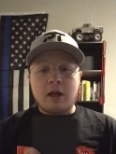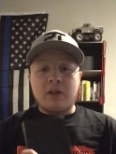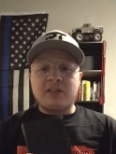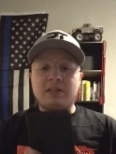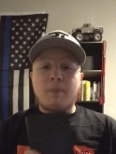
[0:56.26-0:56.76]

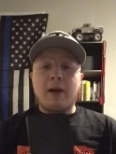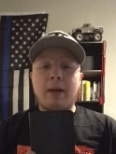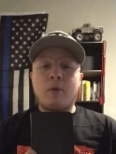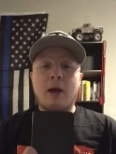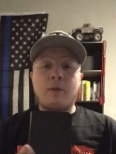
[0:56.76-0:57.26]
This is a
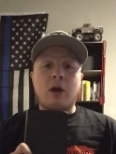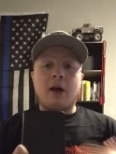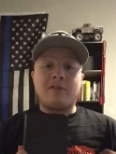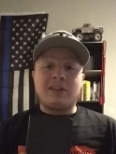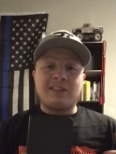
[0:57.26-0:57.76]
Bible I would
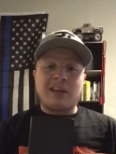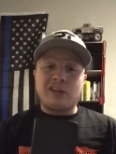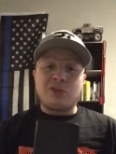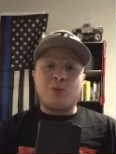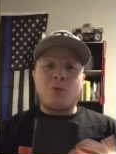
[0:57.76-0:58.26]
often
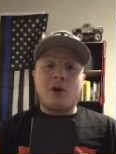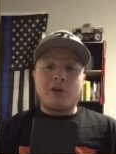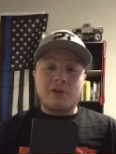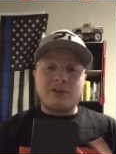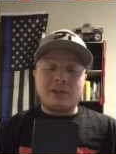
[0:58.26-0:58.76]
take to
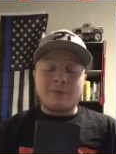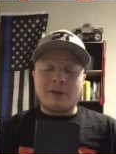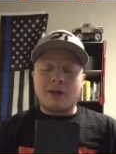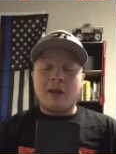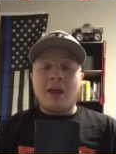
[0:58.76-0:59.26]
work or
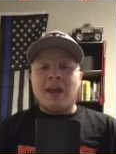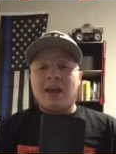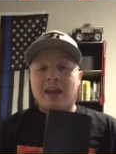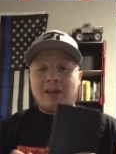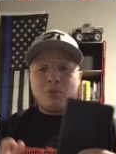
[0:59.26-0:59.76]
something
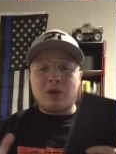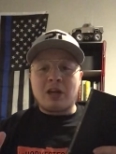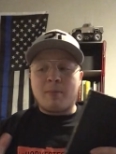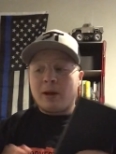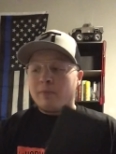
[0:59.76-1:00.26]
and
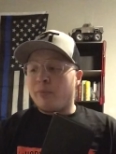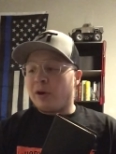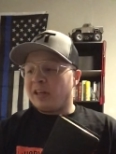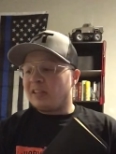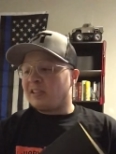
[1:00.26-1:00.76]
read on my
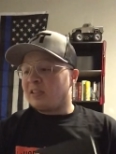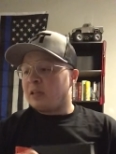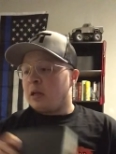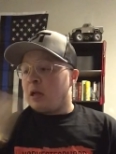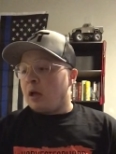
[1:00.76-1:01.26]

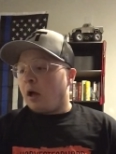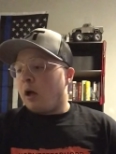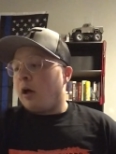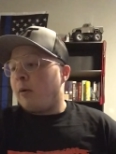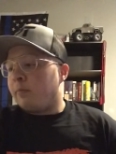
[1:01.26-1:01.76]
breaks.
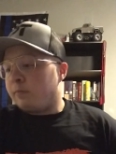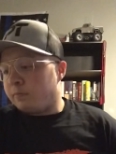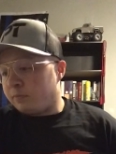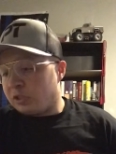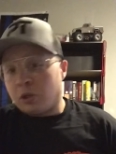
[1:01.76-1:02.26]
So
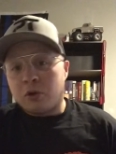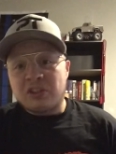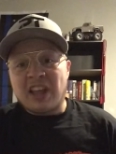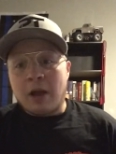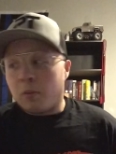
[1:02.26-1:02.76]

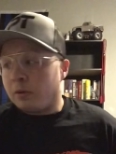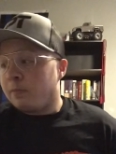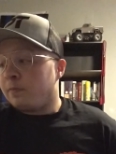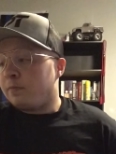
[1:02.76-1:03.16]
there's that one.